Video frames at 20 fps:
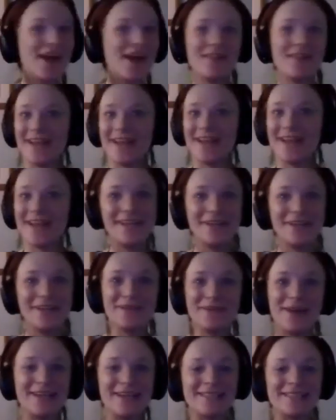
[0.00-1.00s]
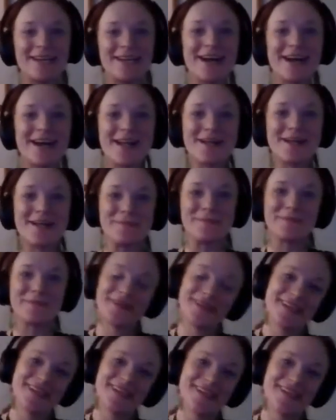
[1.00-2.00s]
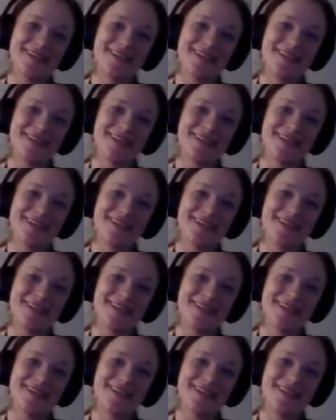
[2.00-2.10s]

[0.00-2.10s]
you're not late. You're right on time.